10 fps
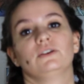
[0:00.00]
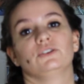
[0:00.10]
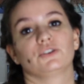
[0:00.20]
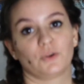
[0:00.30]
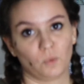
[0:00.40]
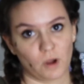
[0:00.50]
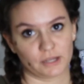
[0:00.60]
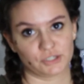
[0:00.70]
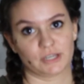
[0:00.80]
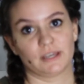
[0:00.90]
you're going to
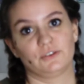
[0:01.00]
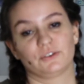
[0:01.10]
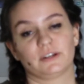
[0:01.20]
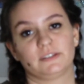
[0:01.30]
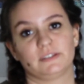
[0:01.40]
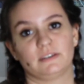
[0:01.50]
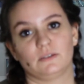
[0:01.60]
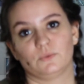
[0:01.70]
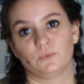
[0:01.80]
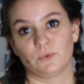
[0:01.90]
wash it, and you're going to
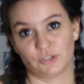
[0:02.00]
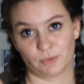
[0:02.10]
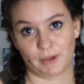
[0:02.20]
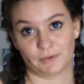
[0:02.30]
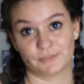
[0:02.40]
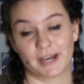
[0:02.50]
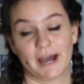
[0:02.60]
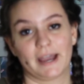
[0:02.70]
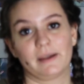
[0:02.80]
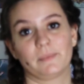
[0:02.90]
see which amount of
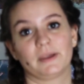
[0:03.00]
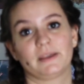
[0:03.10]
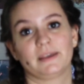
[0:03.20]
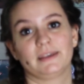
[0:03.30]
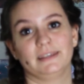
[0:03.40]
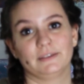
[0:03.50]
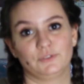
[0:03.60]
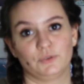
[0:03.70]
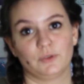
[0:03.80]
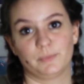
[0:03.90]
time gives
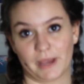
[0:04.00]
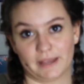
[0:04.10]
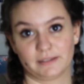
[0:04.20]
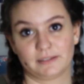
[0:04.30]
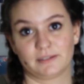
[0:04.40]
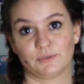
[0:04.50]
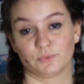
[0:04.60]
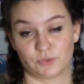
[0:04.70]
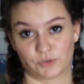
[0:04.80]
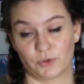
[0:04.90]
you the best
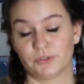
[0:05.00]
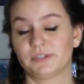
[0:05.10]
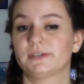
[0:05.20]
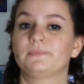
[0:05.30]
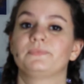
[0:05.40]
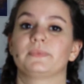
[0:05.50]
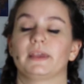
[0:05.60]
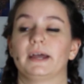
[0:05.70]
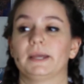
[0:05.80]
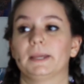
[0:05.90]
result.
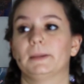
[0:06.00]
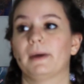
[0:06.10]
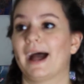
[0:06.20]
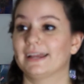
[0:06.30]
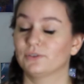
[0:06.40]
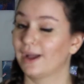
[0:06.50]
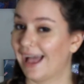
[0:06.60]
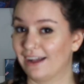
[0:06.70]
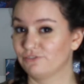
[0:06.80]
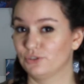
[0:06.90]
I don't
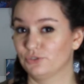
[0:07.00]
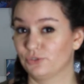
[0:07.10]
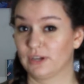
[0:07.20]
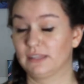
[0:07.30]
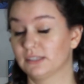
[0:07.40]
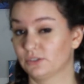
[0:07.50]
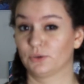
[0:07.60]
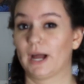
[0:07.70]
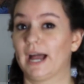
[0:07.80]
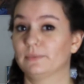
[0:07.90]
have 2 screens,
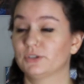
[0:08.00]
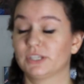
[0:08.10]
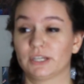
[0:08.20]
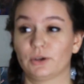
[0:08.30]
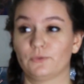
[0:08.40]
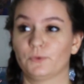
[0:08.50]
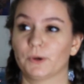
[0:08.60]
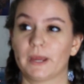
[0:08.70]
so I'm just going to go for